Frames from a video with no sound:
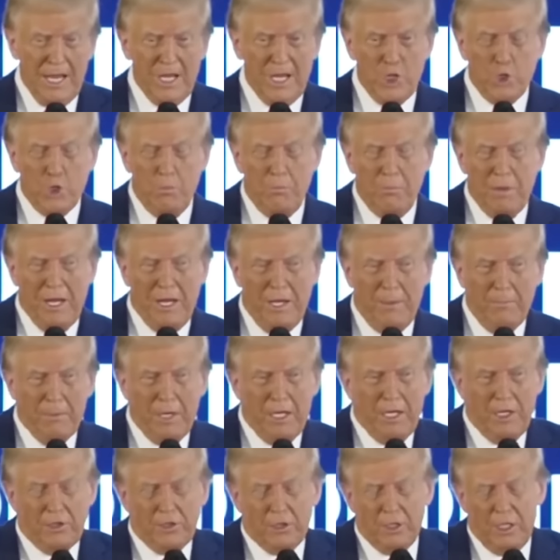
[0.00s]
And do many,
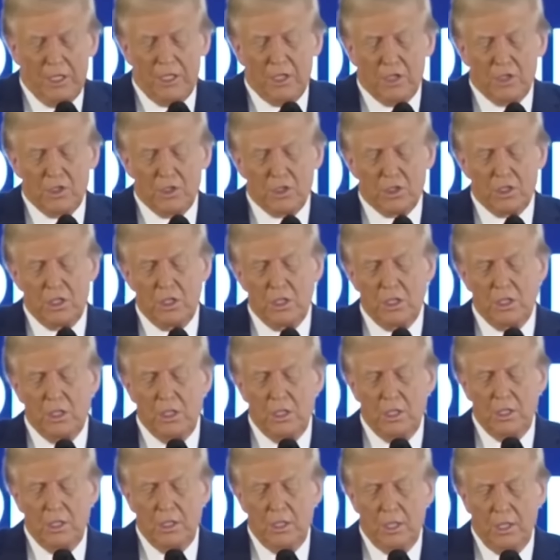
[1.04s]
many things
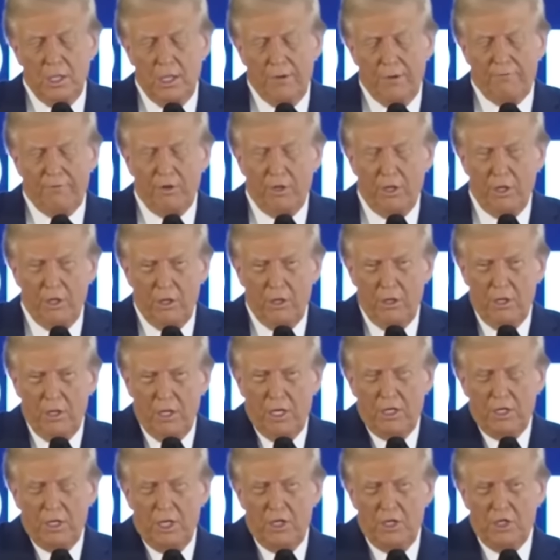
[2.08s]
every year.
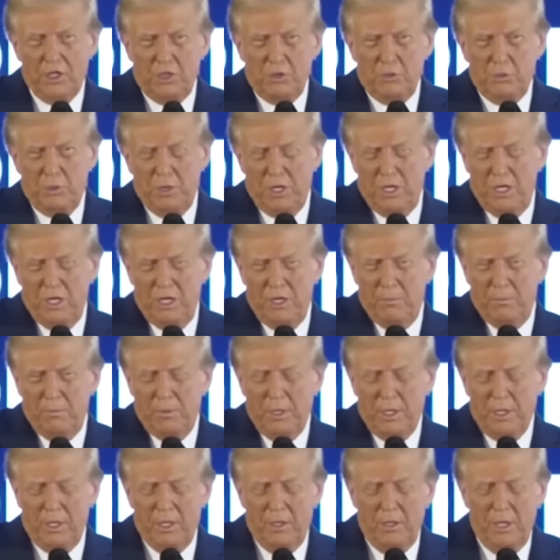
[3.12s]
And I just want to end
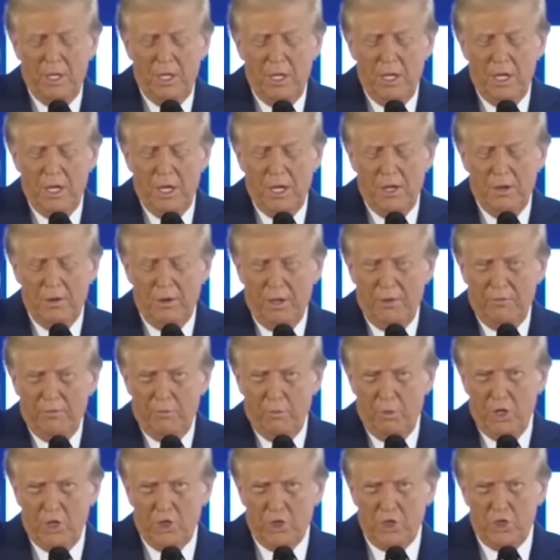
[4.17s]
by, I've
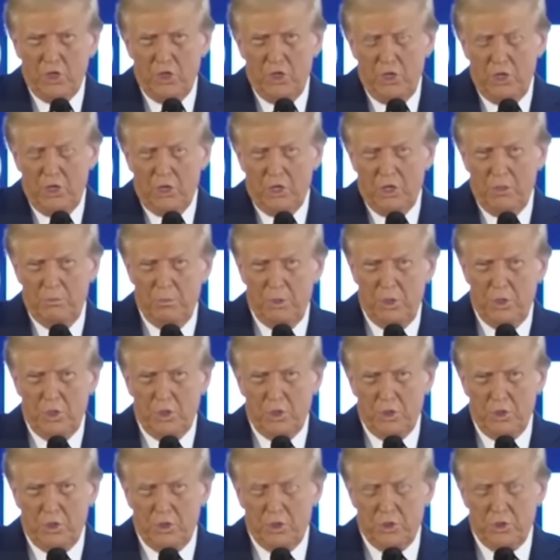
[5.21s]
watched their
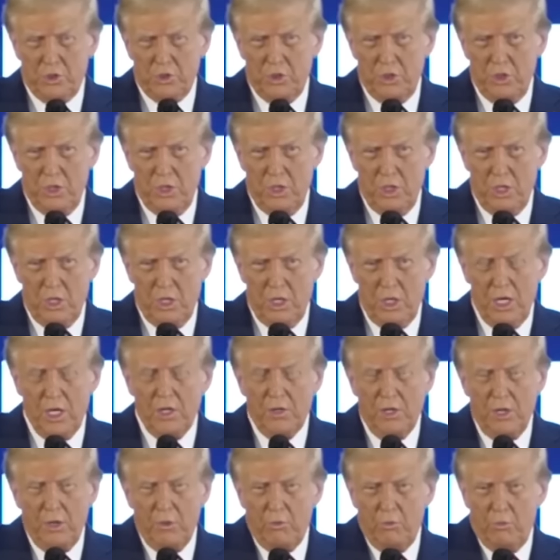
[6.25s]
commercials,
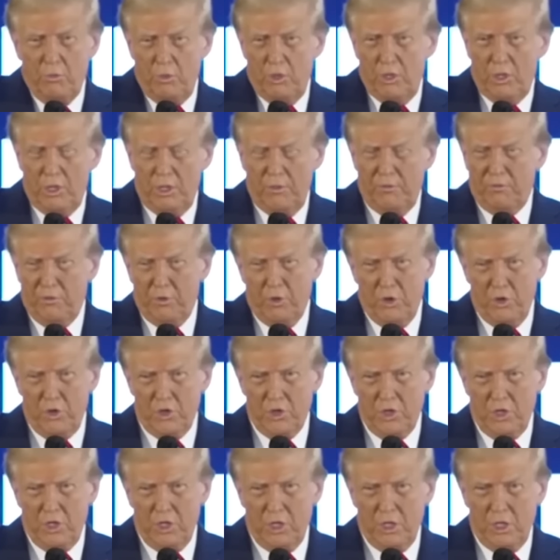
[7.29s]
and they're really
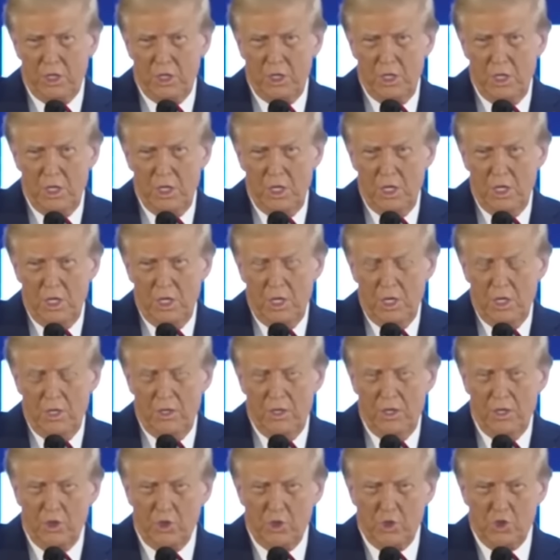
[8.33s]
fraudulent.
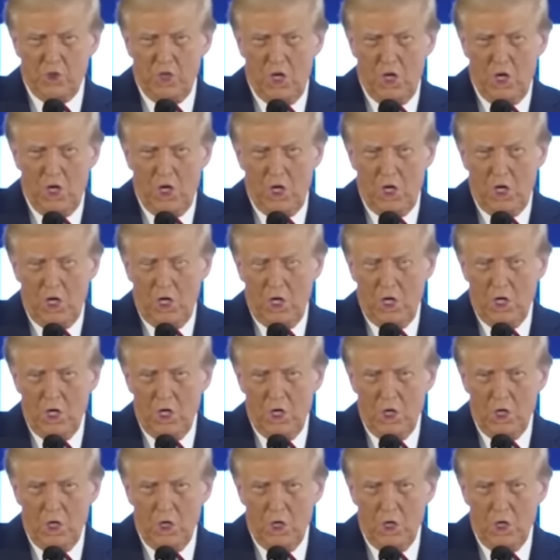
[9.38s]
They'll say,